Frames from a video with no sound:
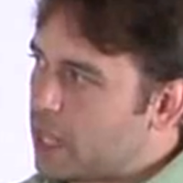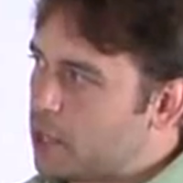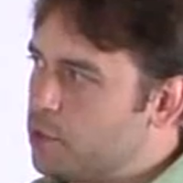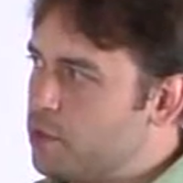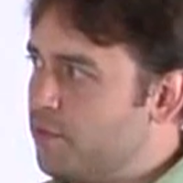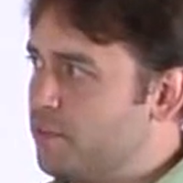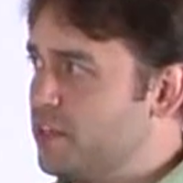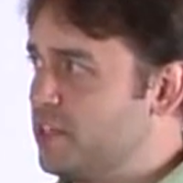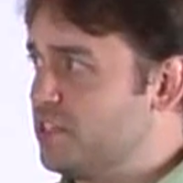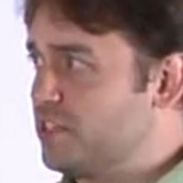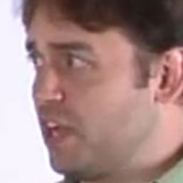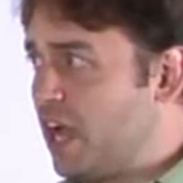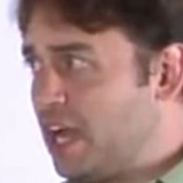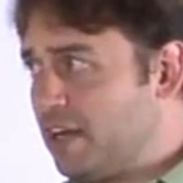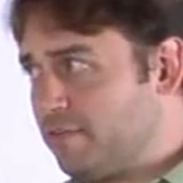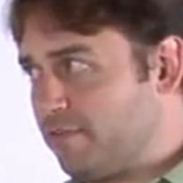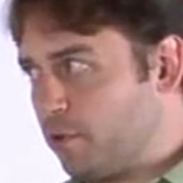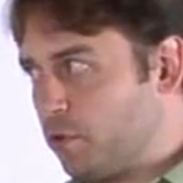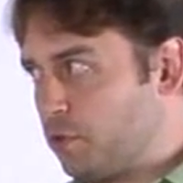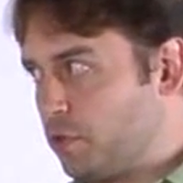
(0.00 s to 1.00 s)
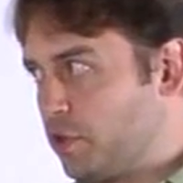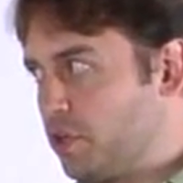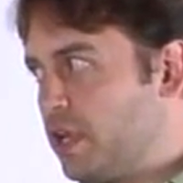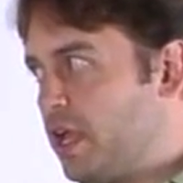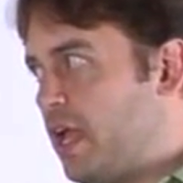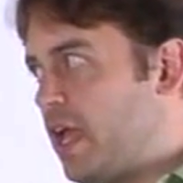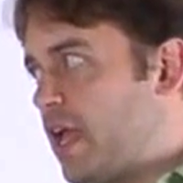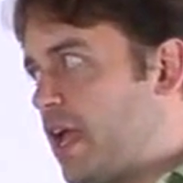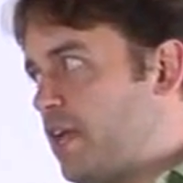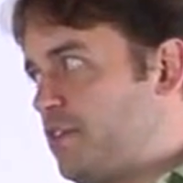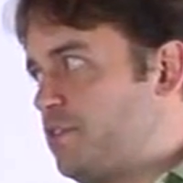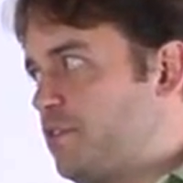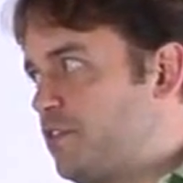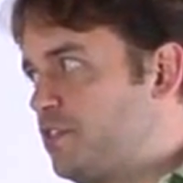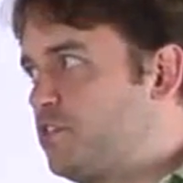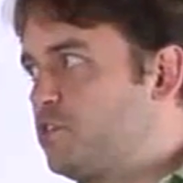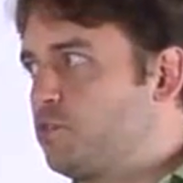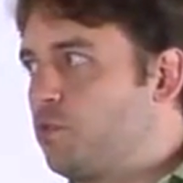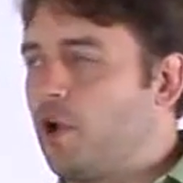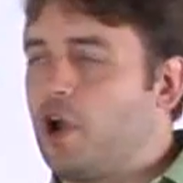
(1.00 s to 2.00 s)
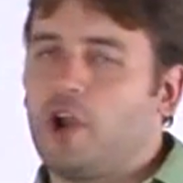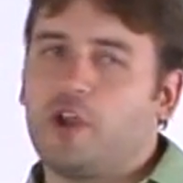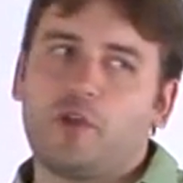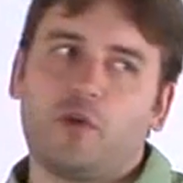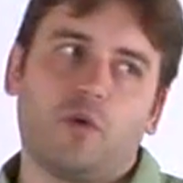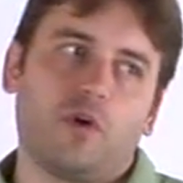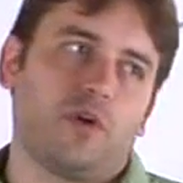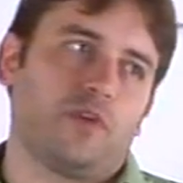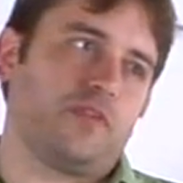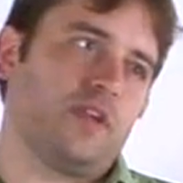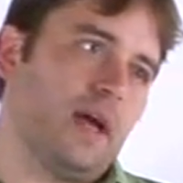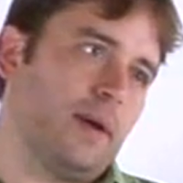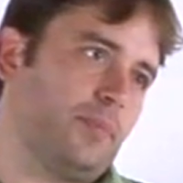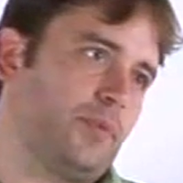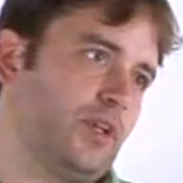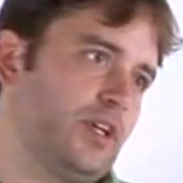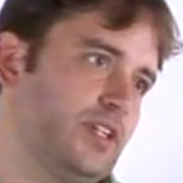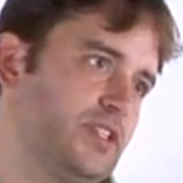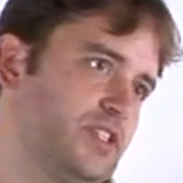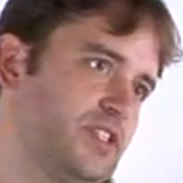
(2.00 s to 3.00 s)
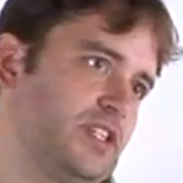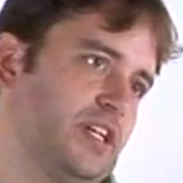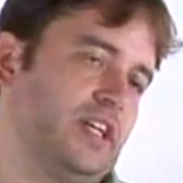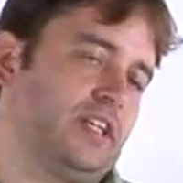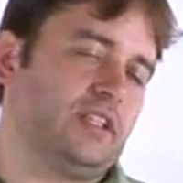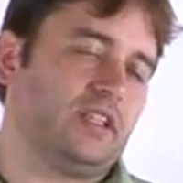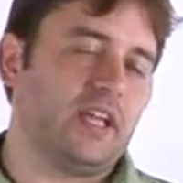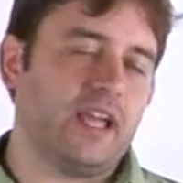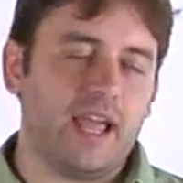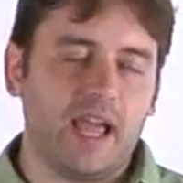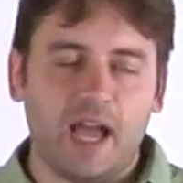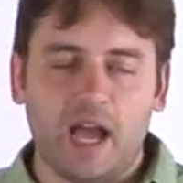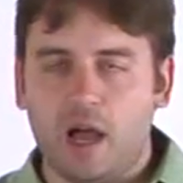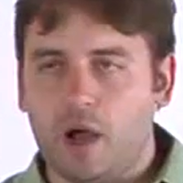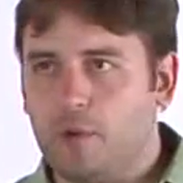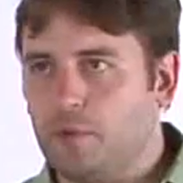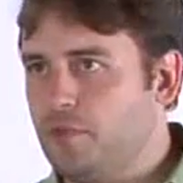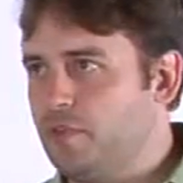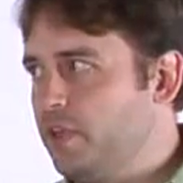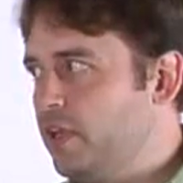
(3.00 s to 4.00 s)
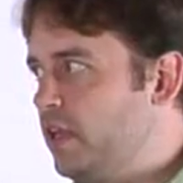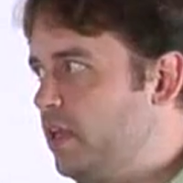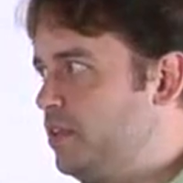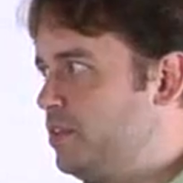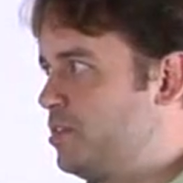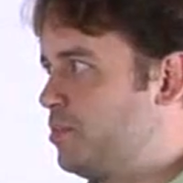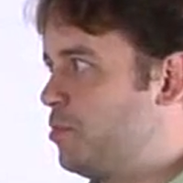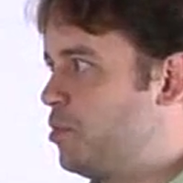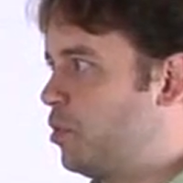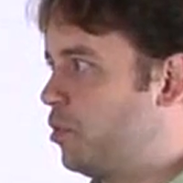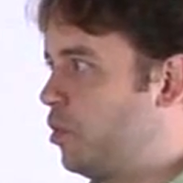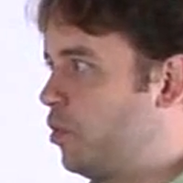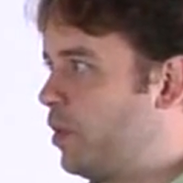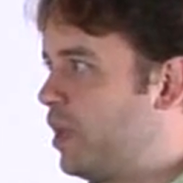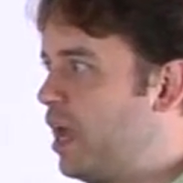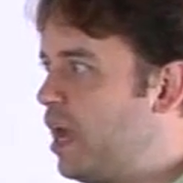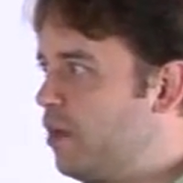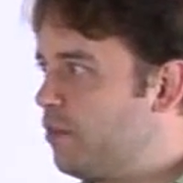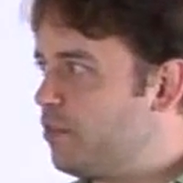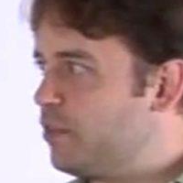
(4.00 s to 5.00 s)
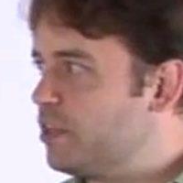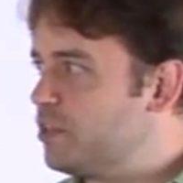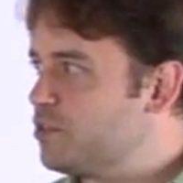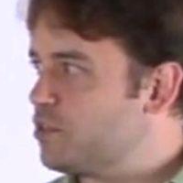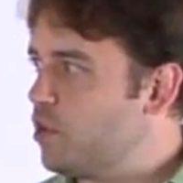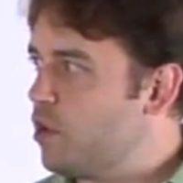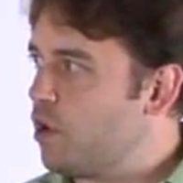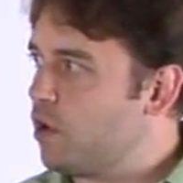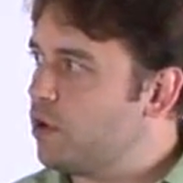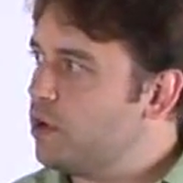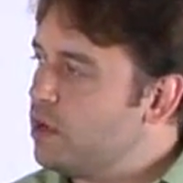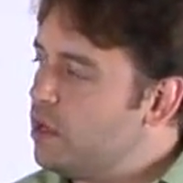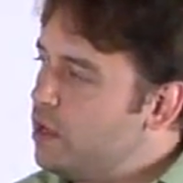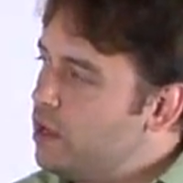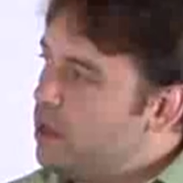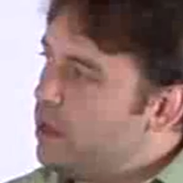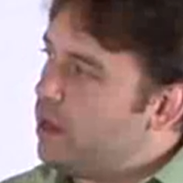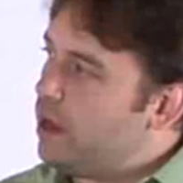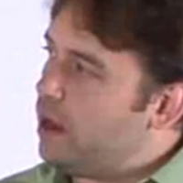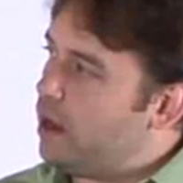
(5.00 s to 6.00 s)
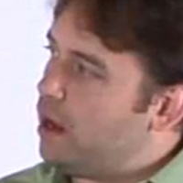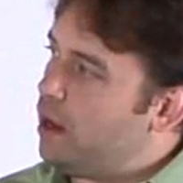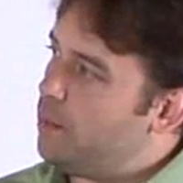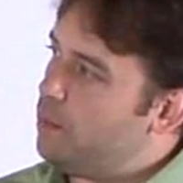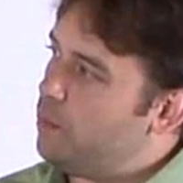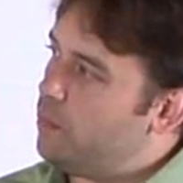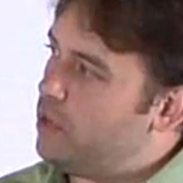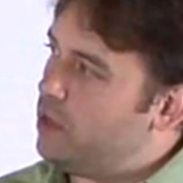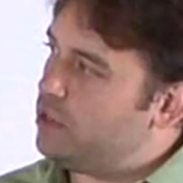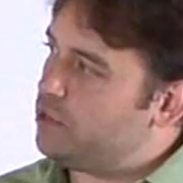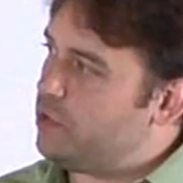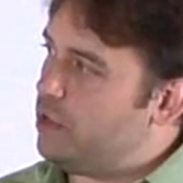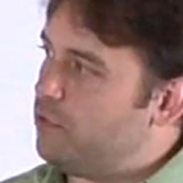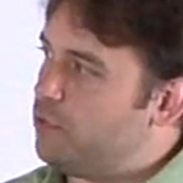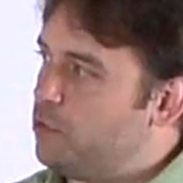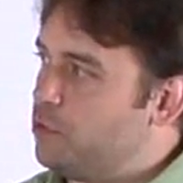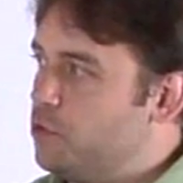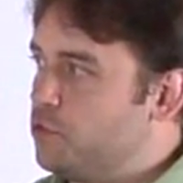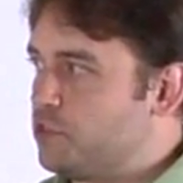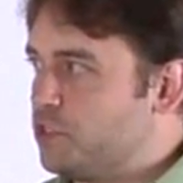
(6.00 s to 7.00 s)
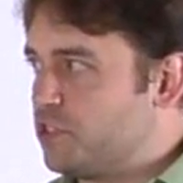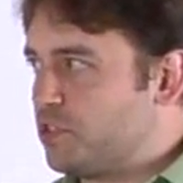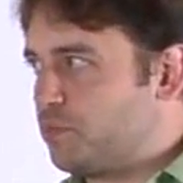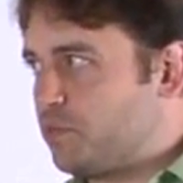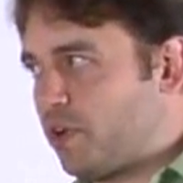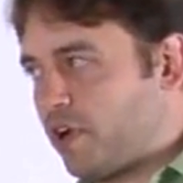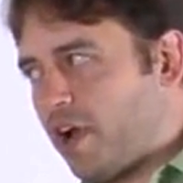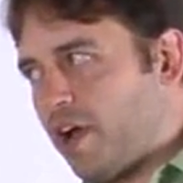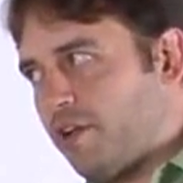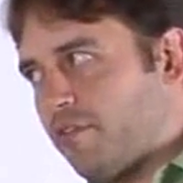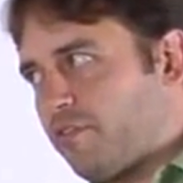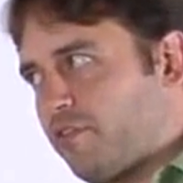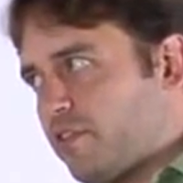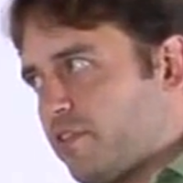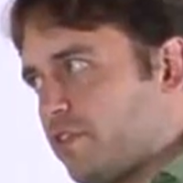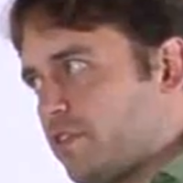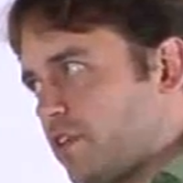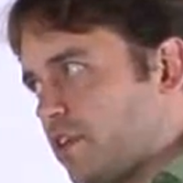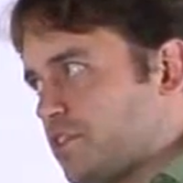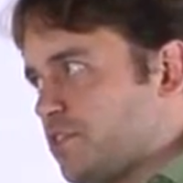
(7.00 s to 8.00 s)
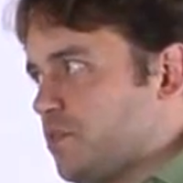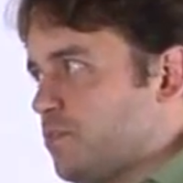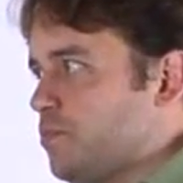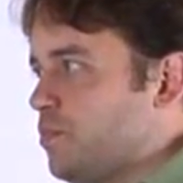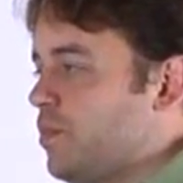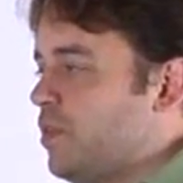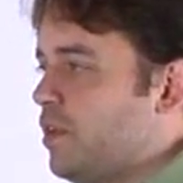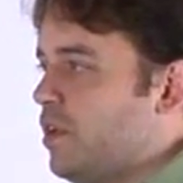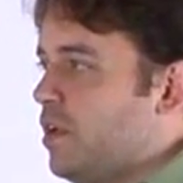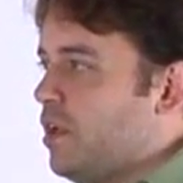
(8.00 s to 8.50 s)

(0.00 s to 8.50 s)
You have the design folder, and so this is where your templates and layout and some of your locale things are, if you're using some kind of custom